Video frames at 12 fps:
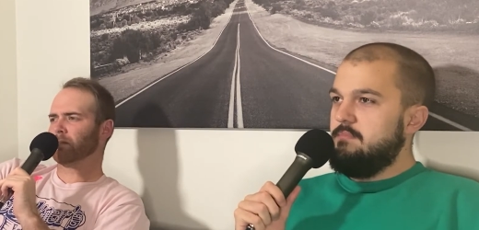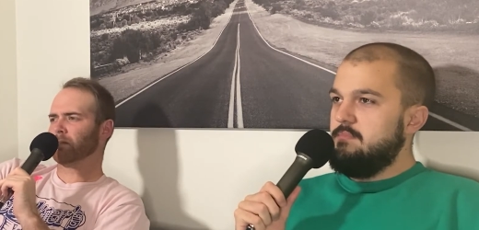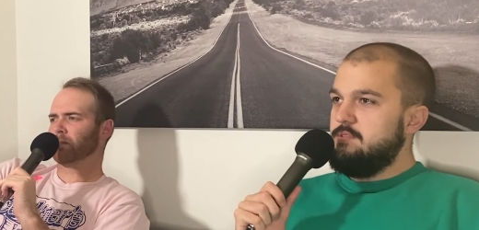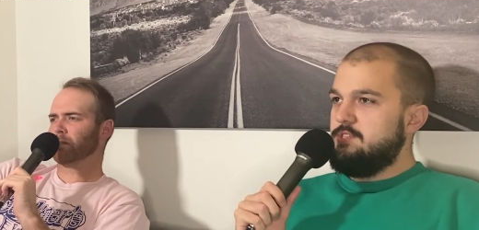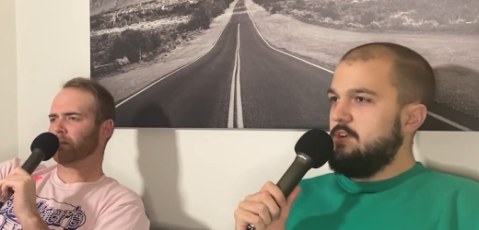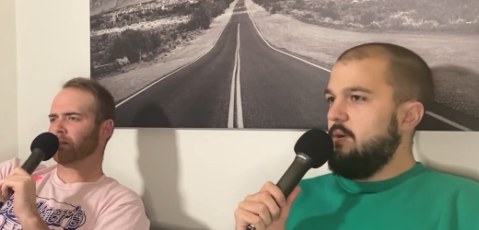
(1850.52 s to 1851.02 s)

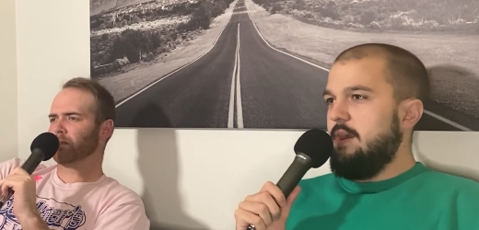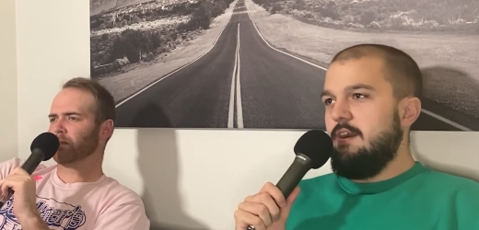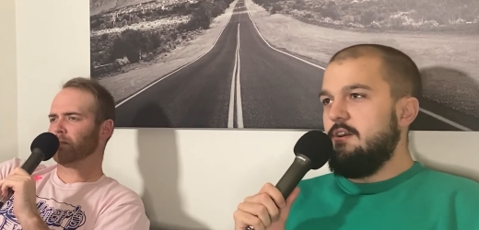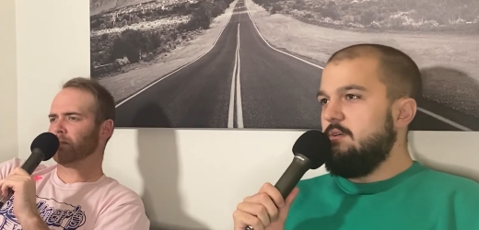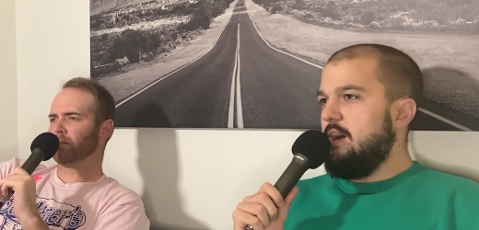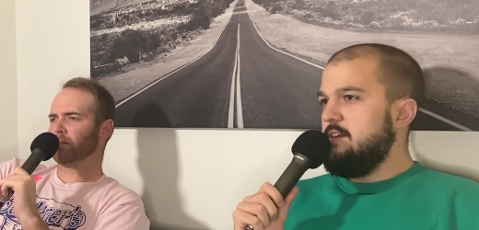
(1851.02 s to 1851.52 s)
Speaker 1: so
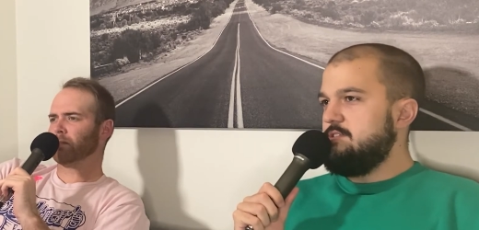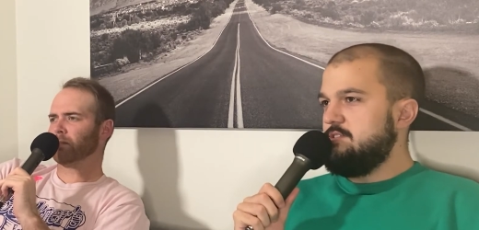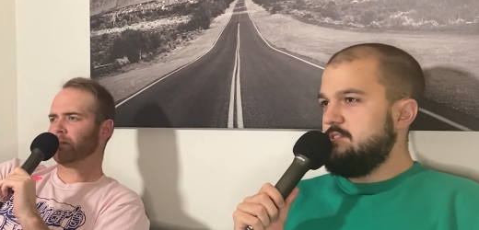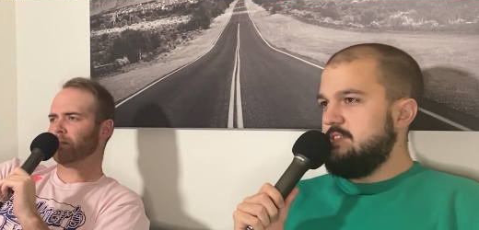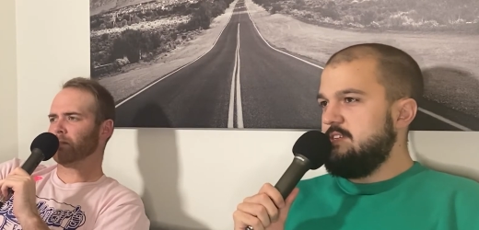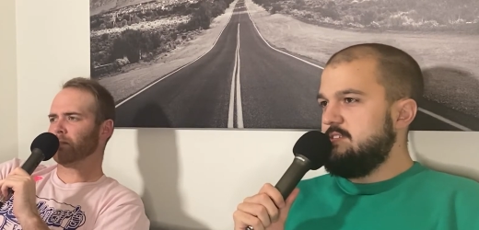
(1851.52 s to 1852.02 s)
Aaron
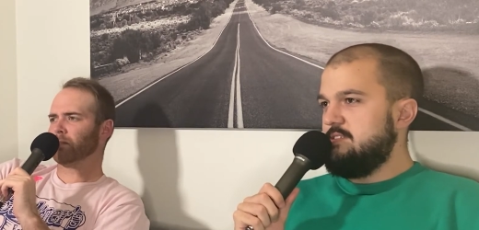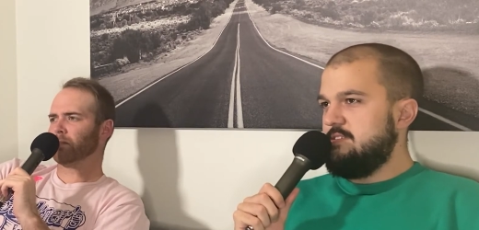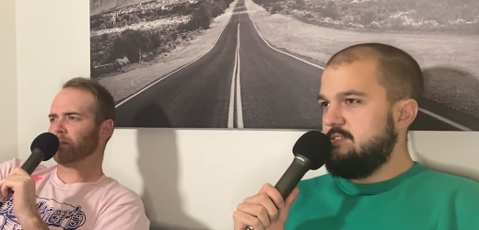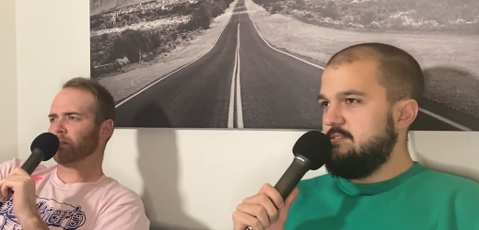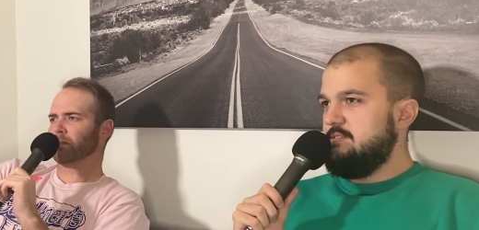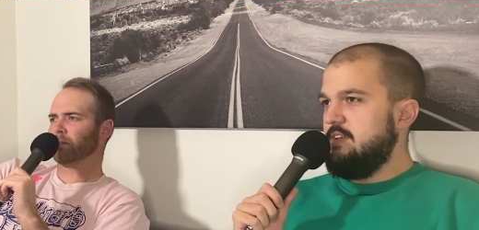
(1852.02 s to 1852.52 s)
Rodgers
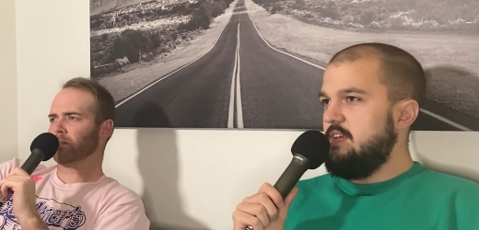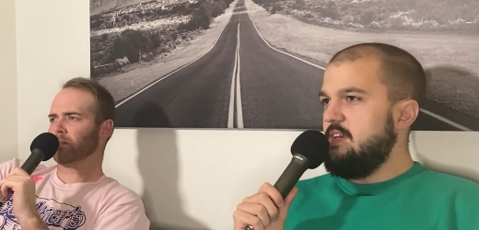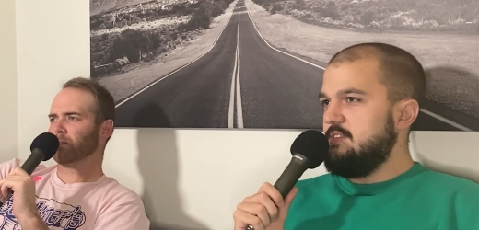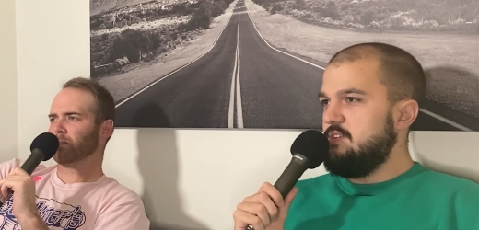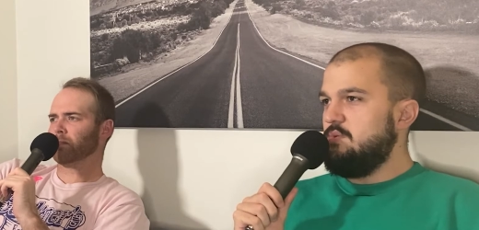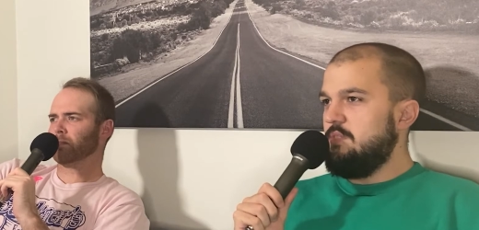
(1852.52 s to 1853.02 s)
is he
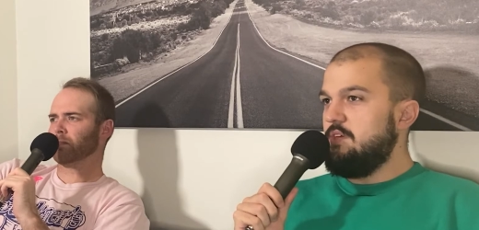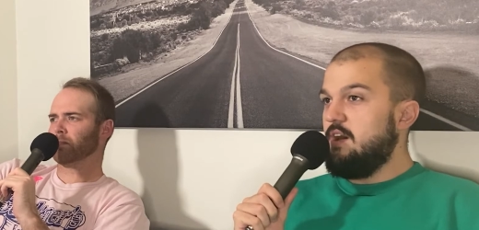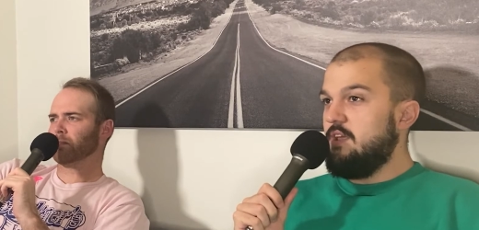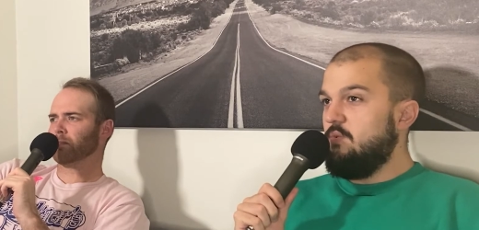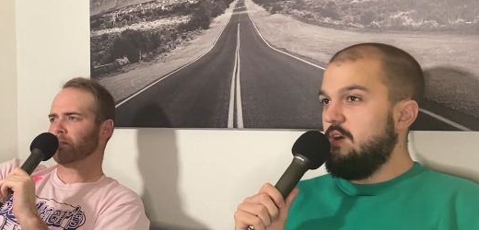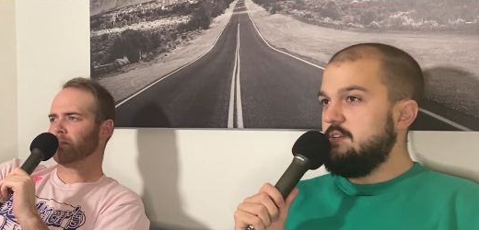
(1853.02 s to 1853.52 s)
is who we thought
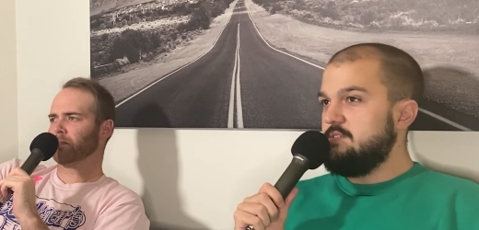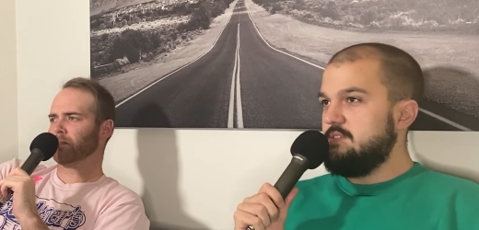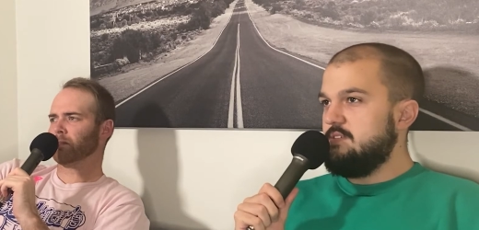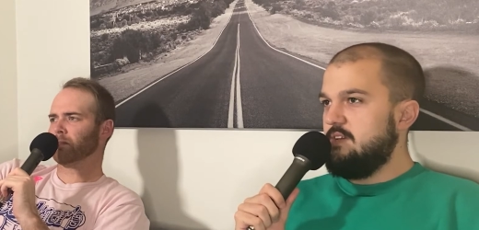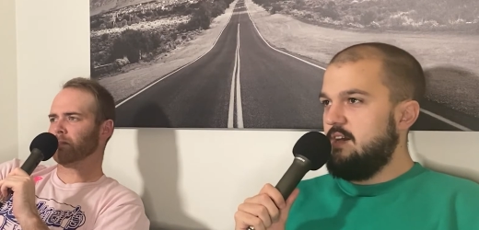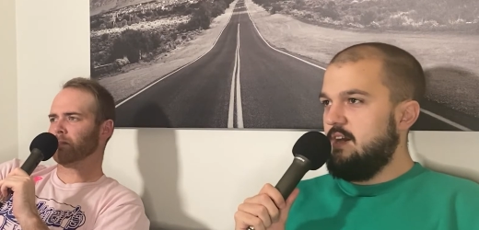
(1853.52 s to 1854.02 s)
he
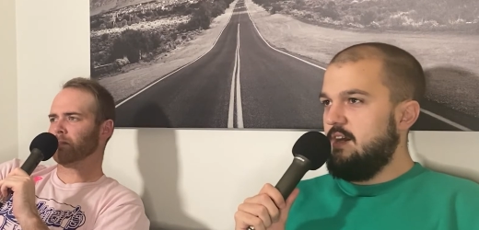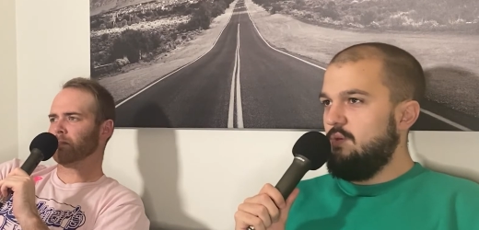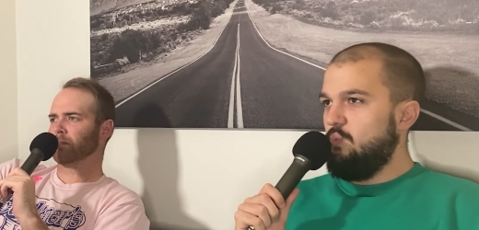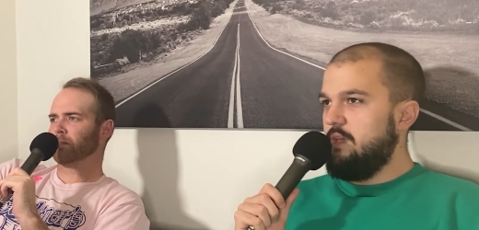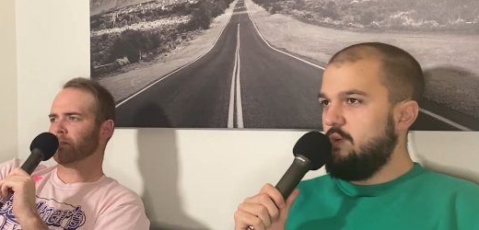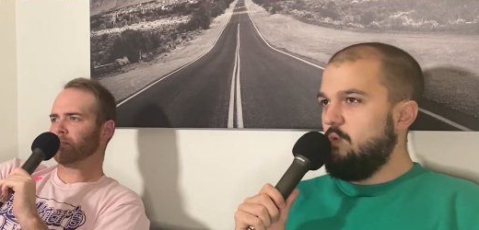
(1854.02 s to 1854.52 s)
was. Uh, the
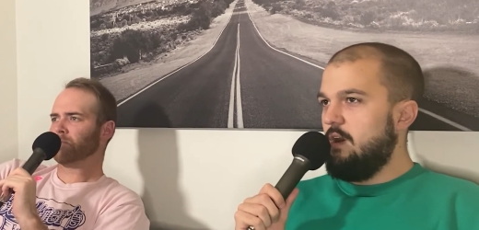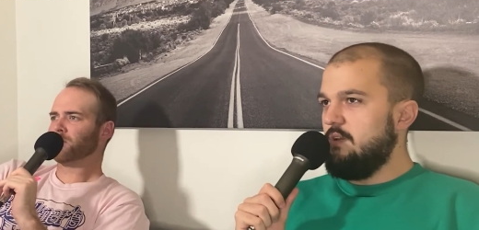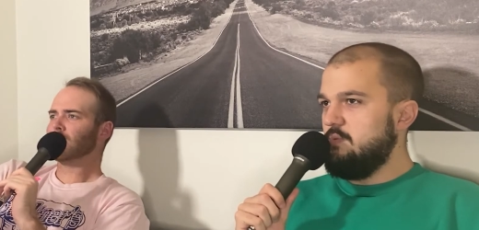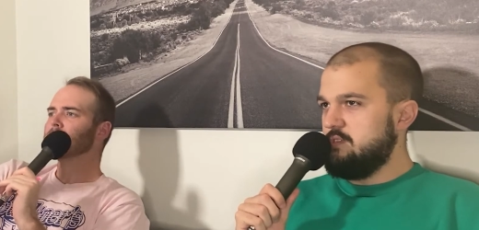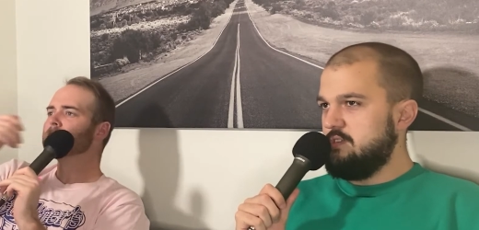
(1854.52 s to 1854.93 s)
week one was a